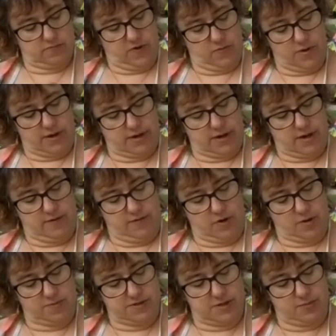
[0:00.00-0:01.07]
If I want to cover
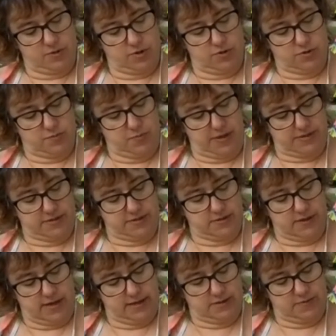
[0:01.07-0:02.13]
up some of those
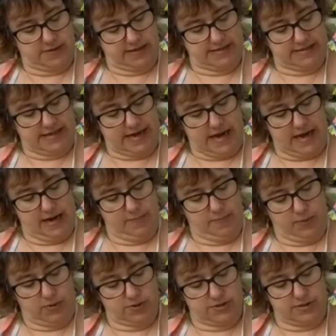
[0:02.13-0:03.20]
pencil lines, like I said, I
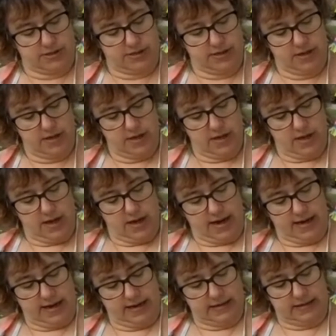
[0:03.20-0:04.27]
personally,
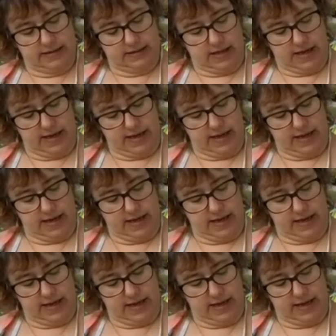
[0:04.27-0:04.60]
I kind of